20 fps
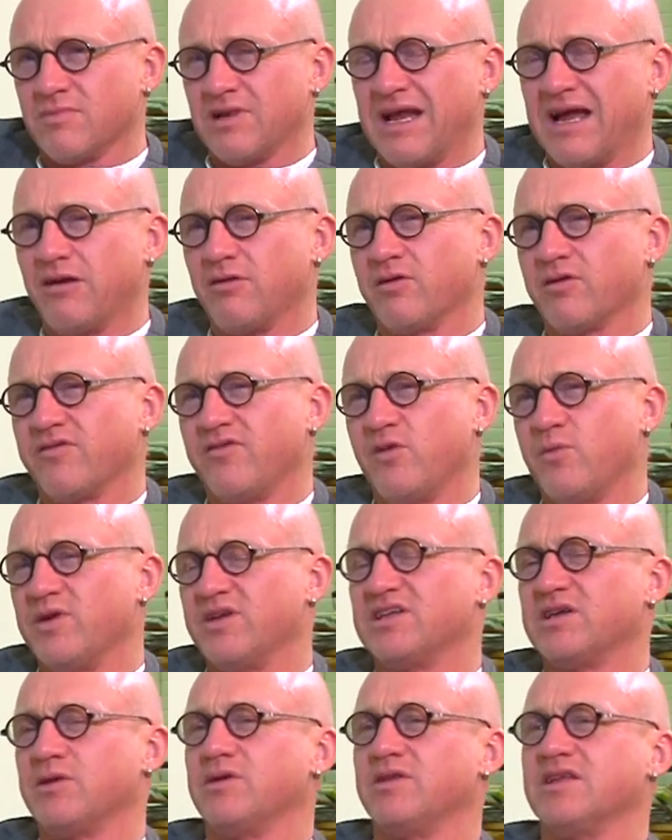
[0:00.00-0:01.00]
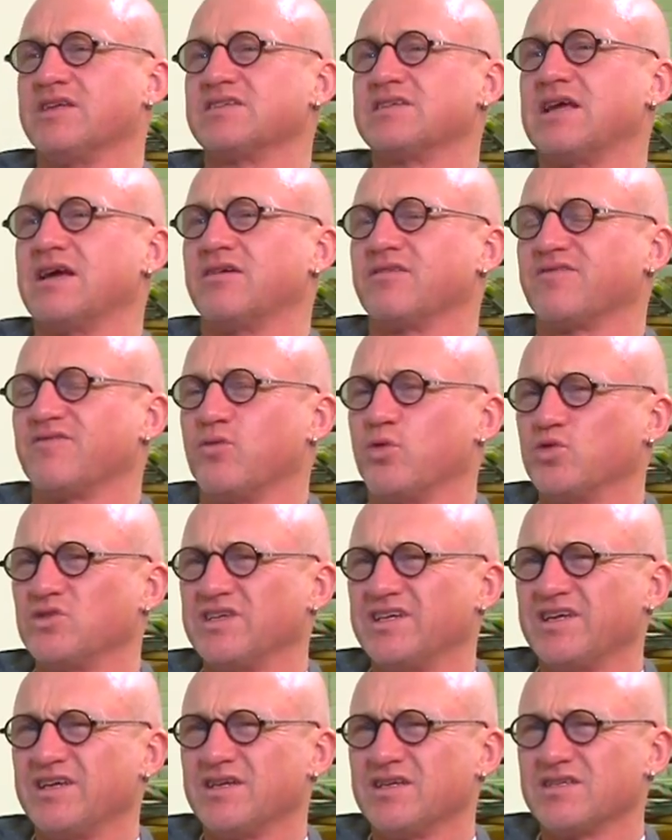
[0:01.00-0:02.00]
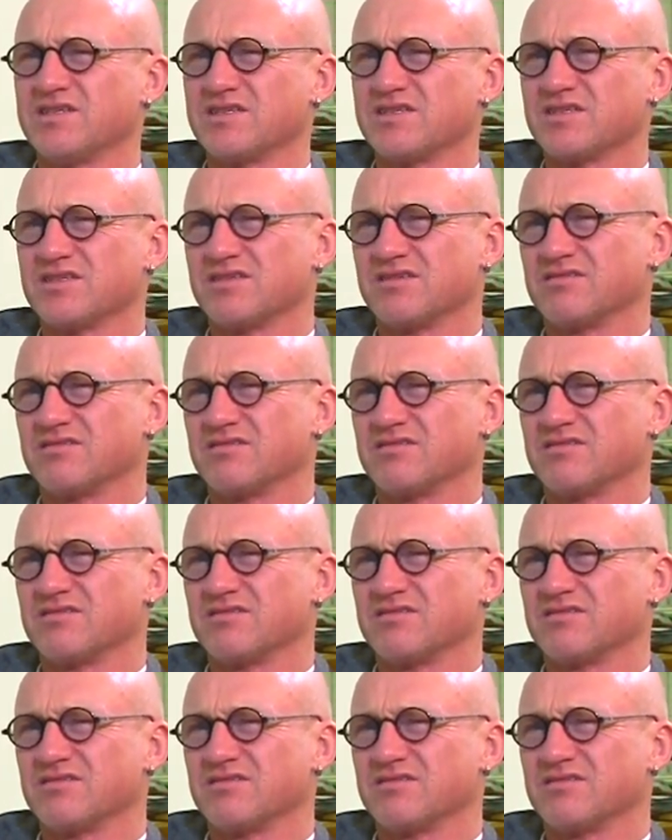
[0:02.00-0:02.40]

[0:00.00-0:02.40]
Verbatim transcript: And how long have you been doing this now? Oh, Forty oh, years.